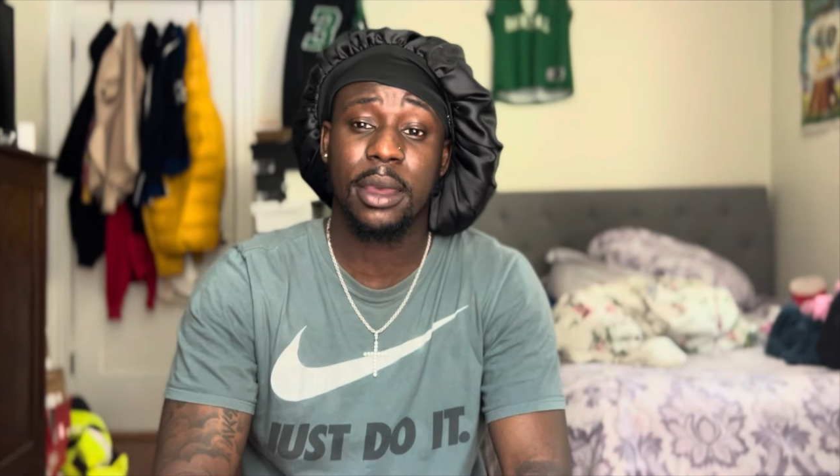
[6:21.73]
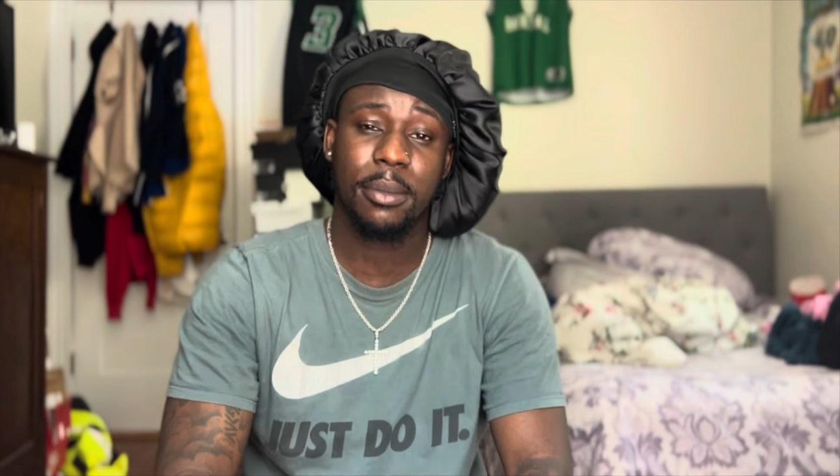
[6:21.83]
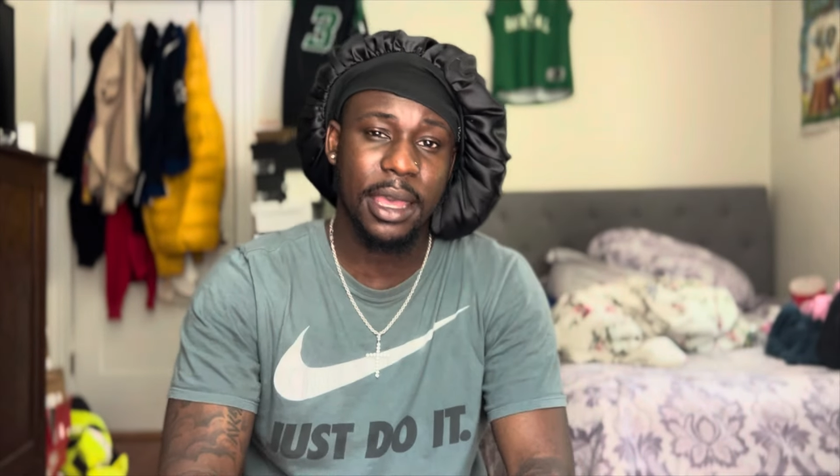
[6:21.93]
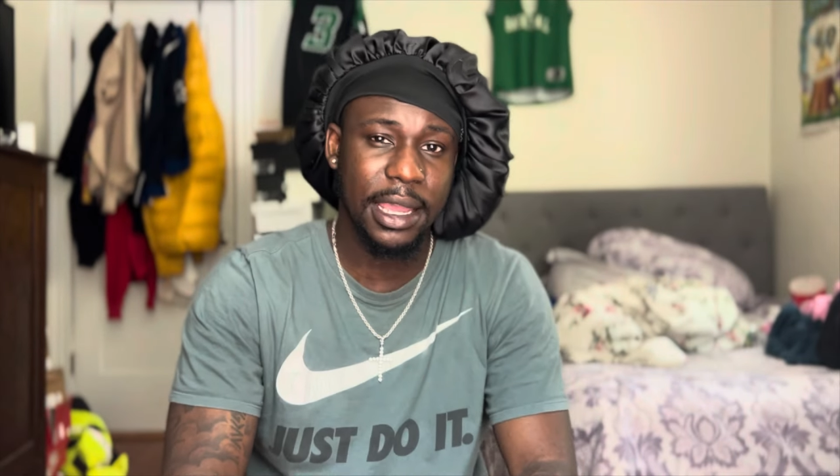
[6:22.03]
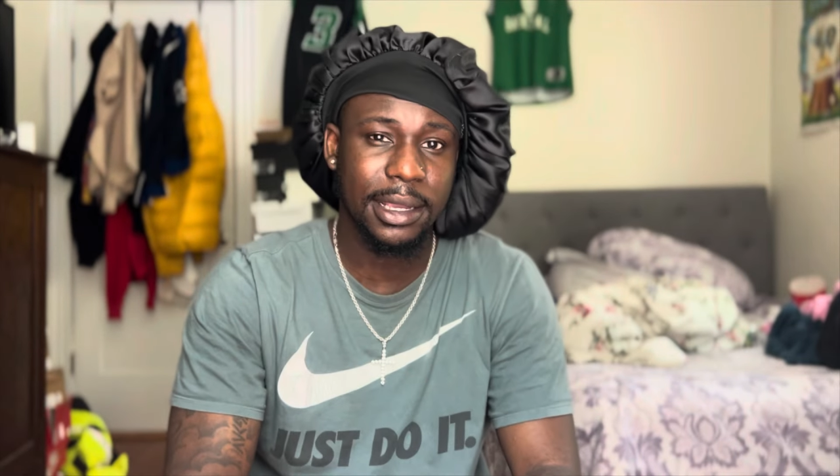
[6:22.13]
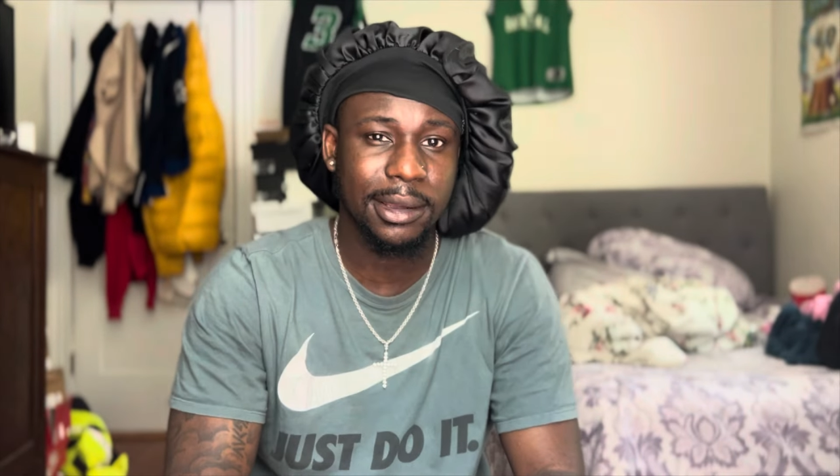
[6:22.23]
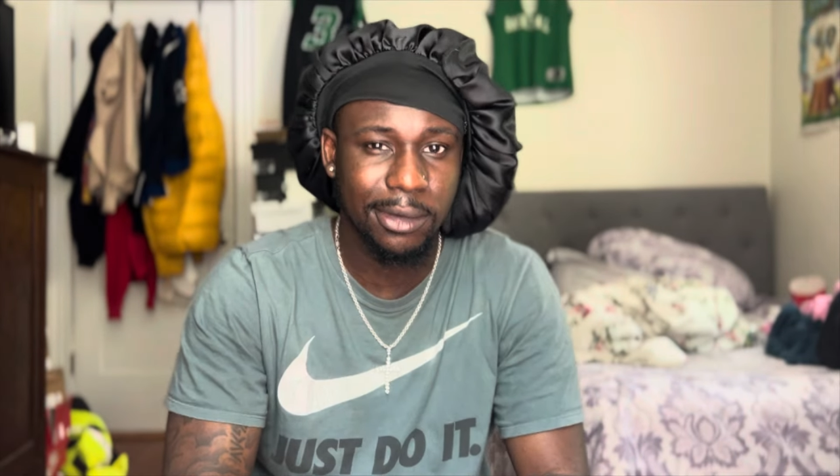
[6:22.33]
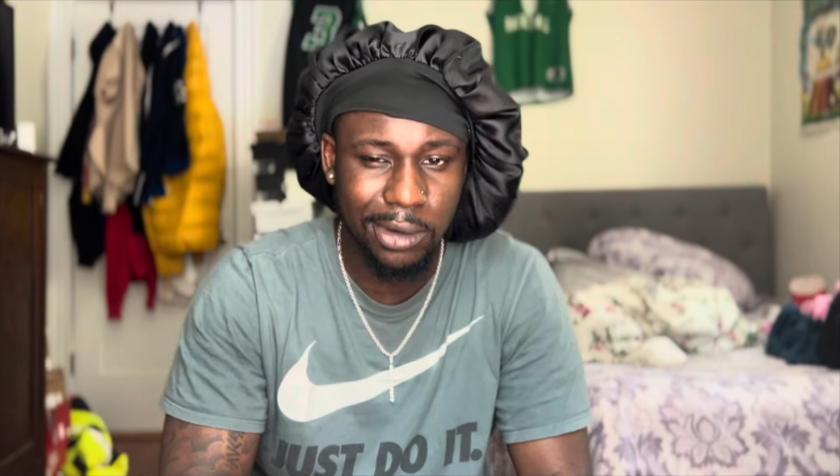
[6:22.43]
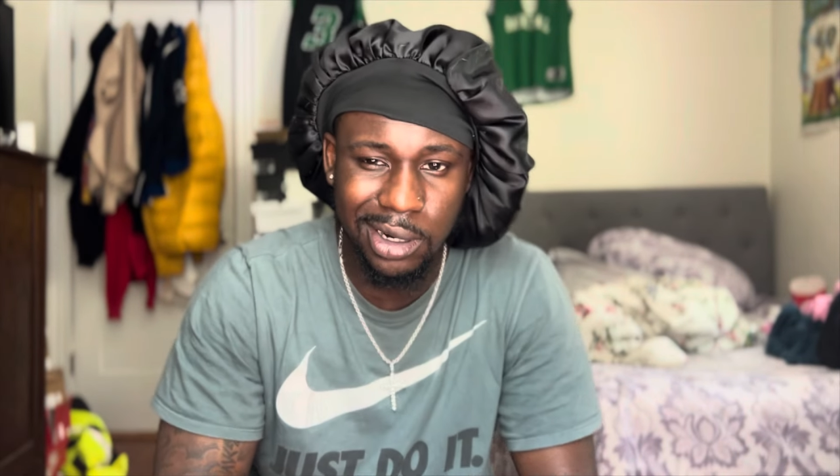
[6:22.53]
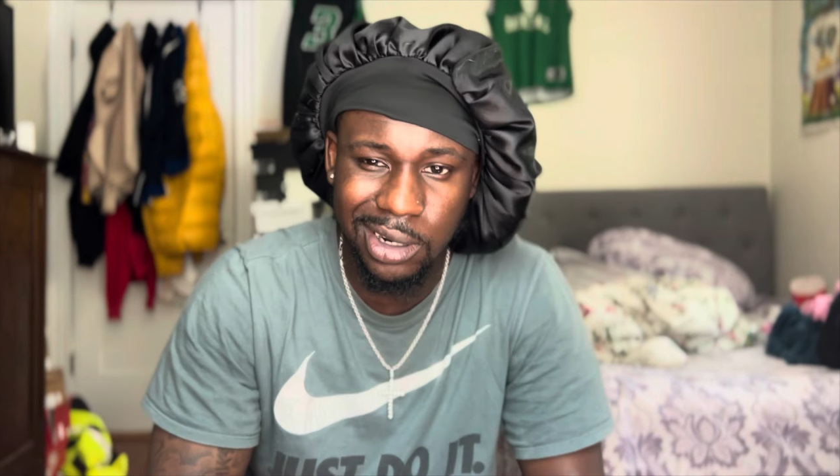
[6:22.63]
Back
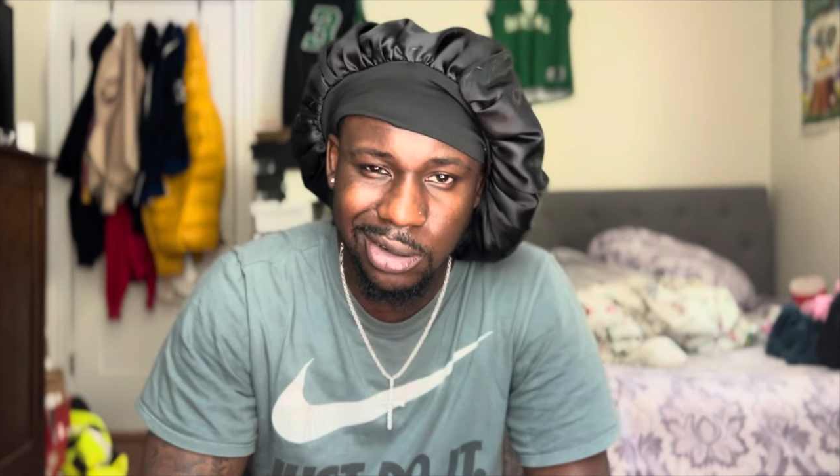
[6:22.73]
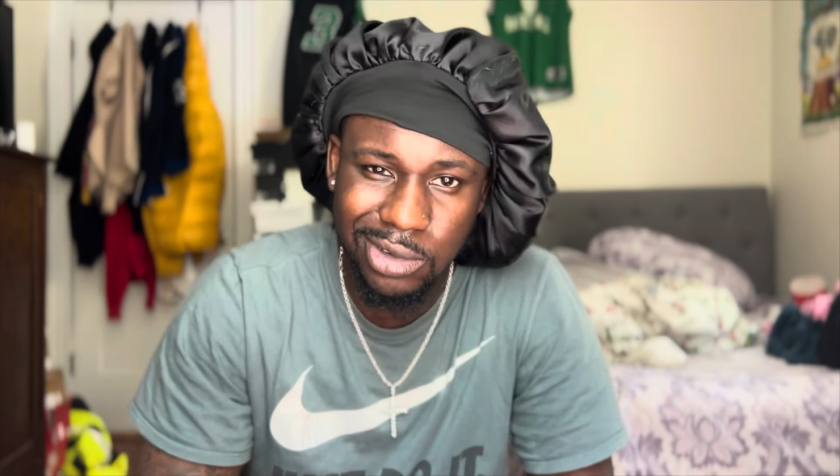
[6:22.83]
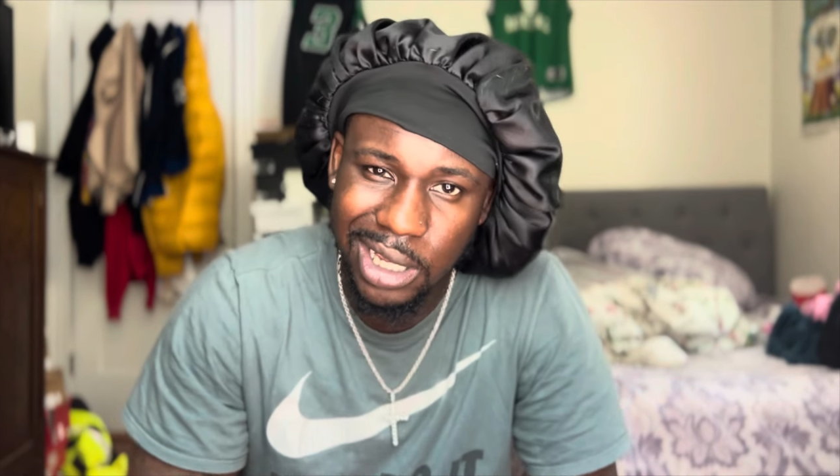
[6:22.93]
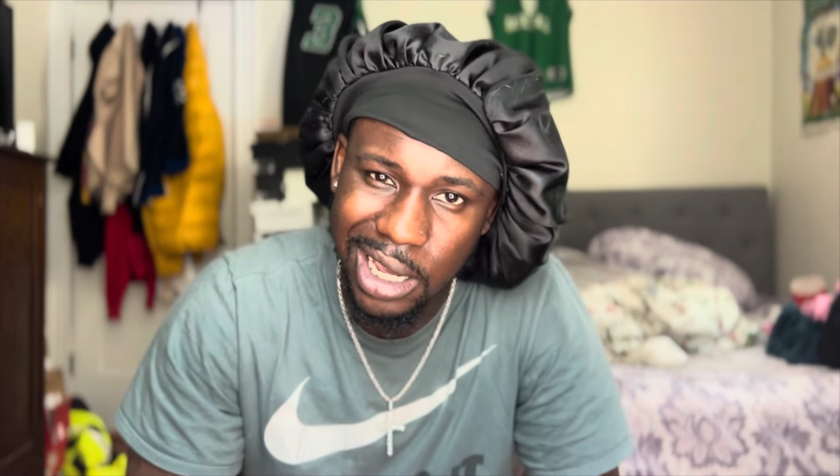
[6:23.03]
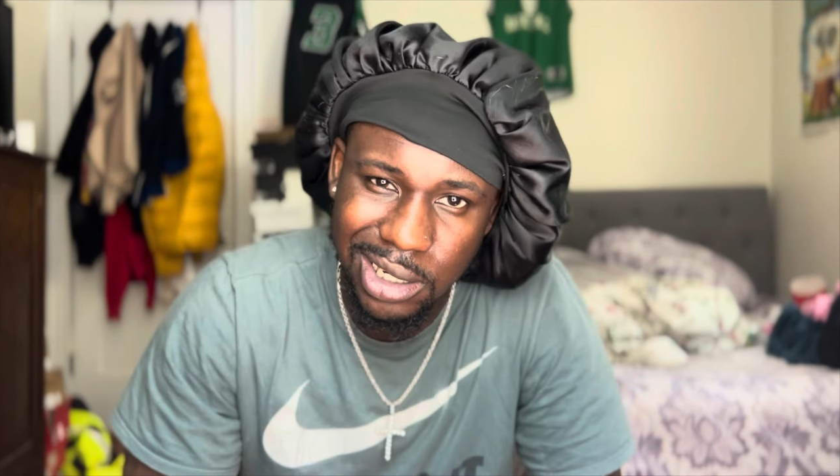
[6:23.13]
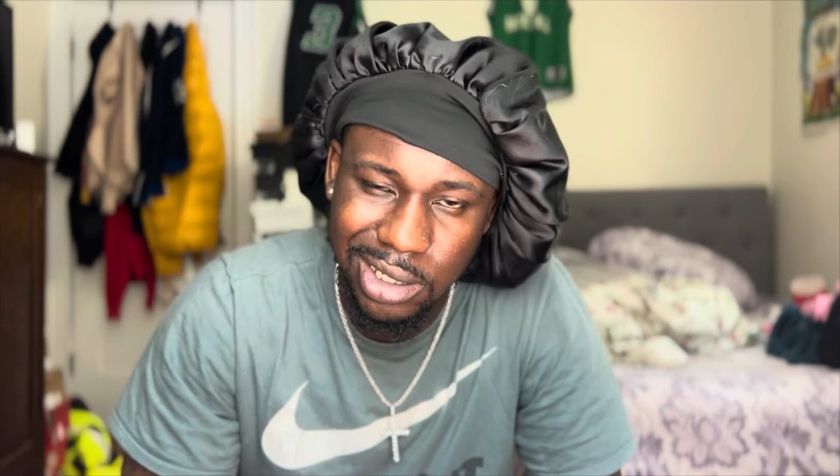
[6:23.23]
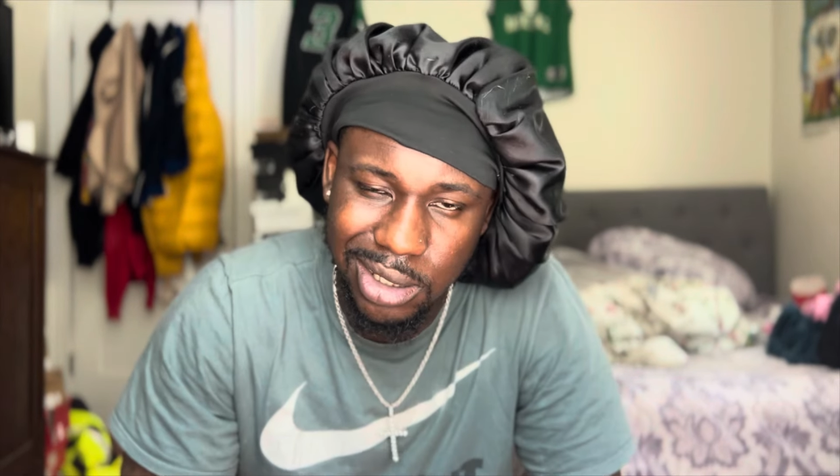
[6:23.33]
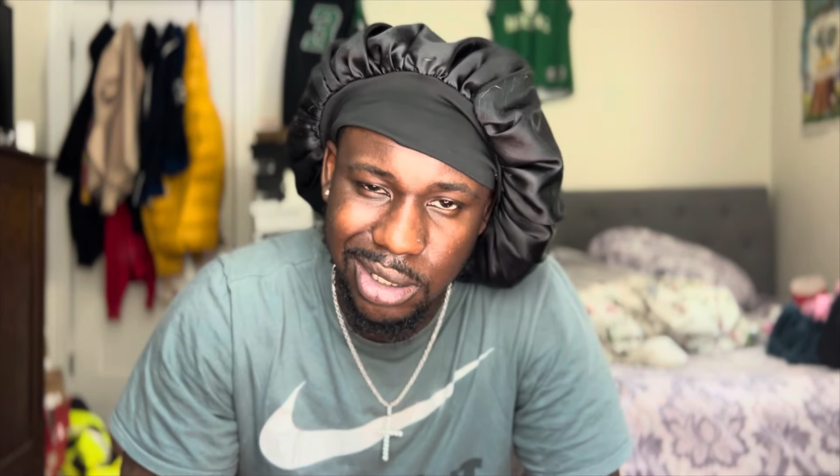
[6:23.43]
what another reaction.